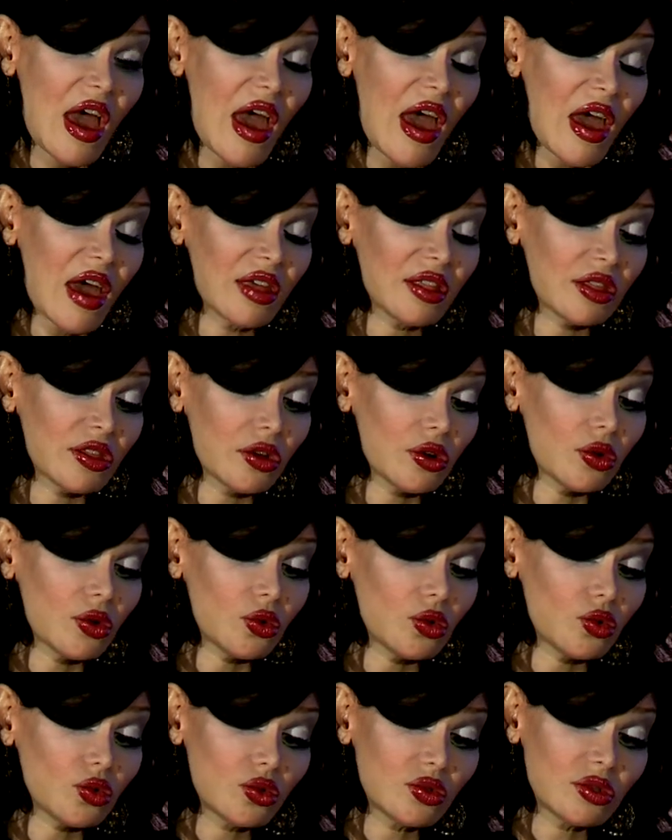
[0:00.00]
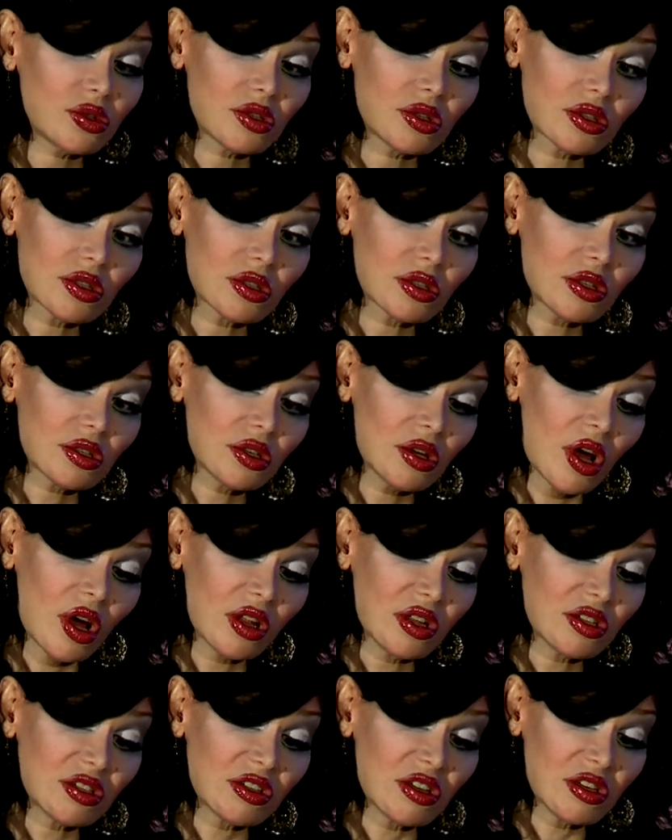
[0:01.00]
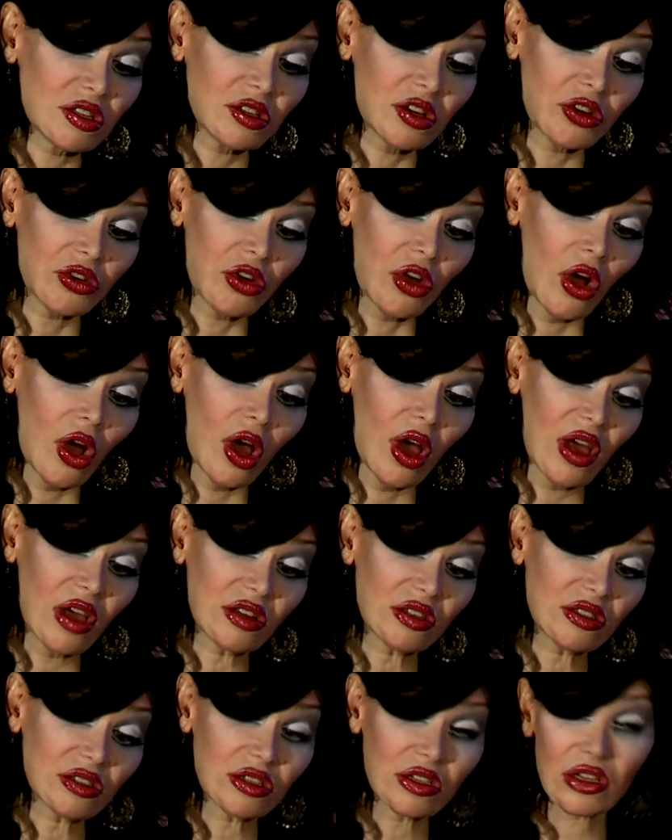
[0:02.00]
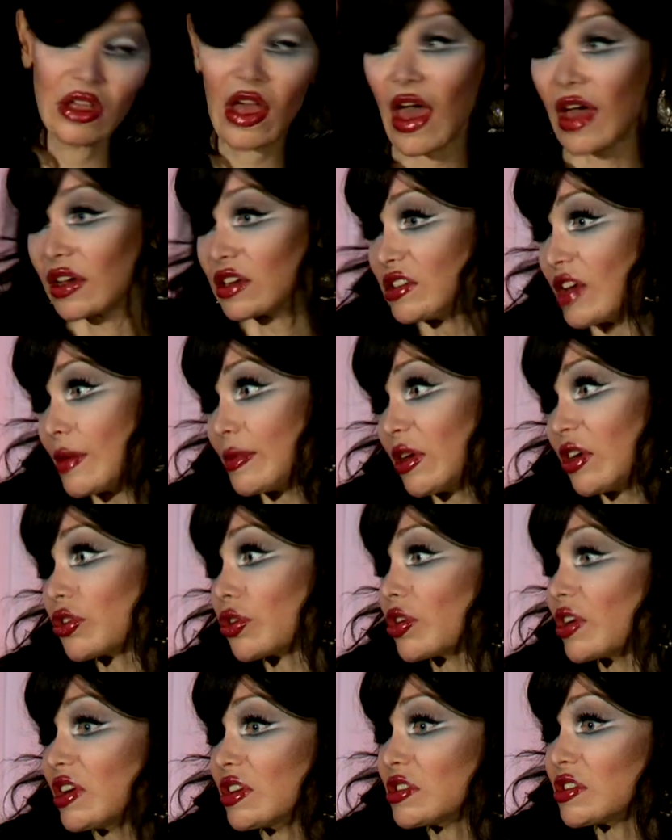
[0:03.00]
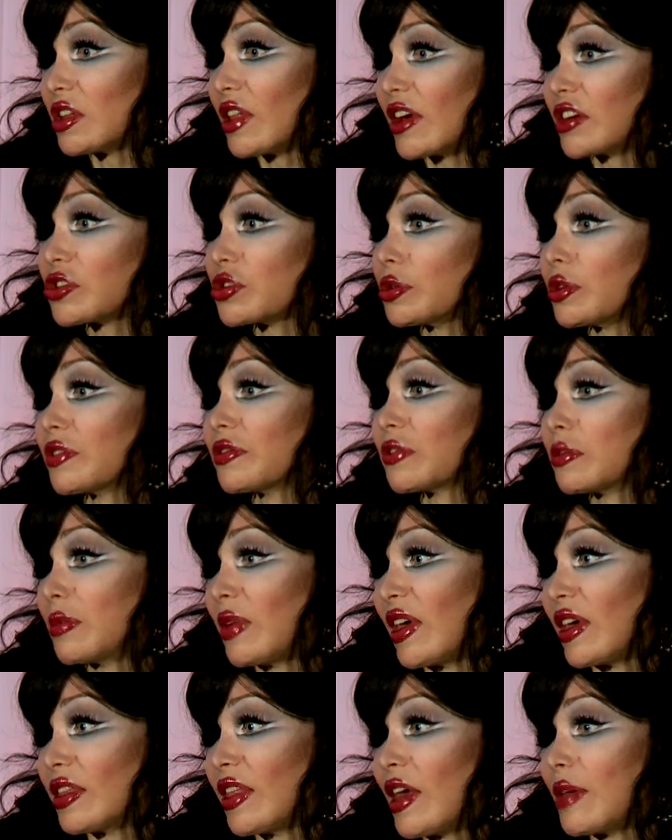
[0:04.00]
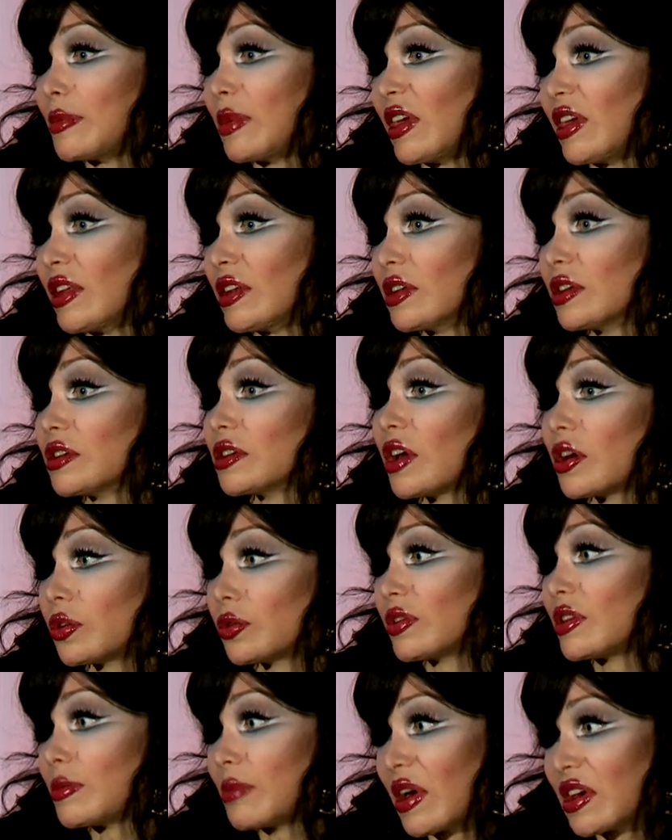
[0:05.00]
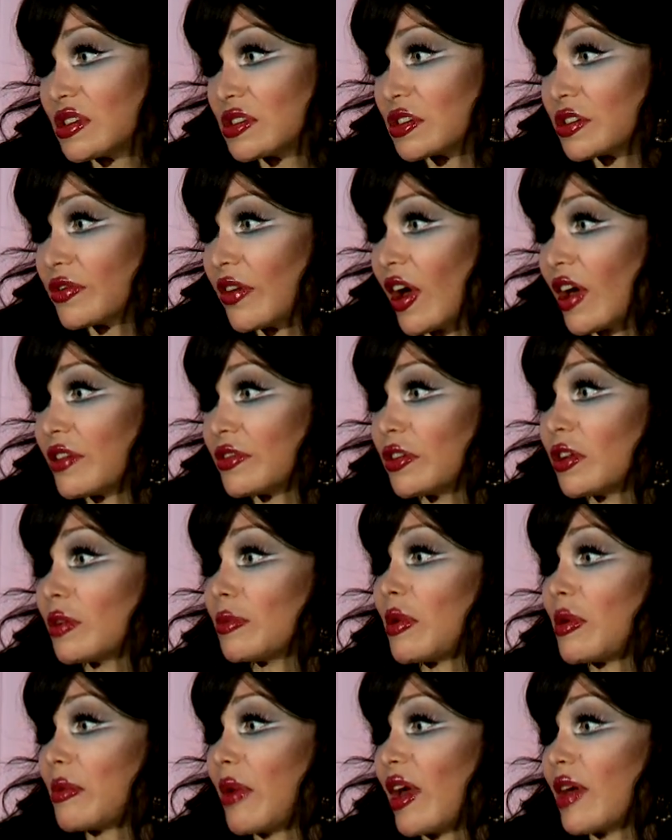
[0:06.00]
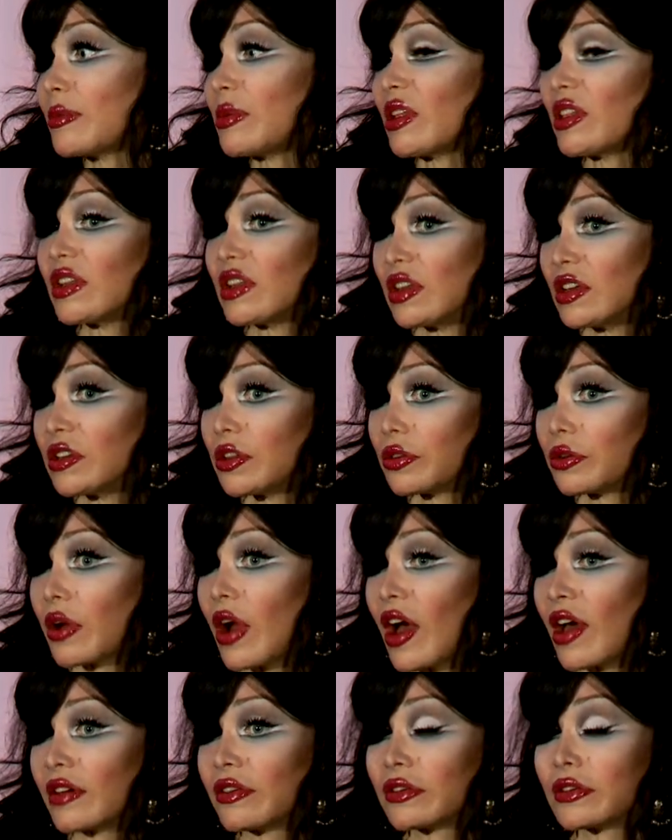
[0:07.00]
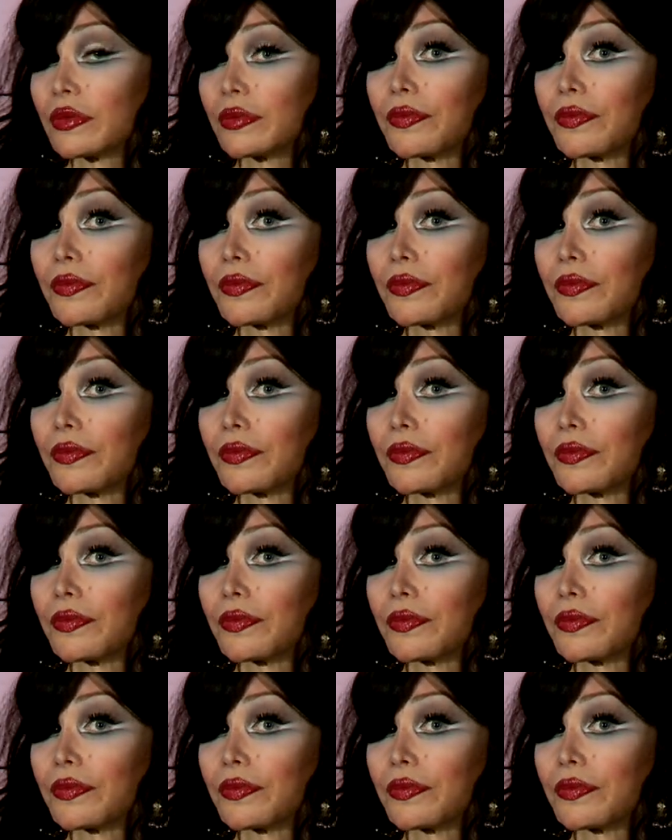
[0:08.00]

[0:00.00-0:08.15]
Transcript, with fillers: And those knowledges are not academic or intellectual for me. They mean not only my survival, but my ability to thrive.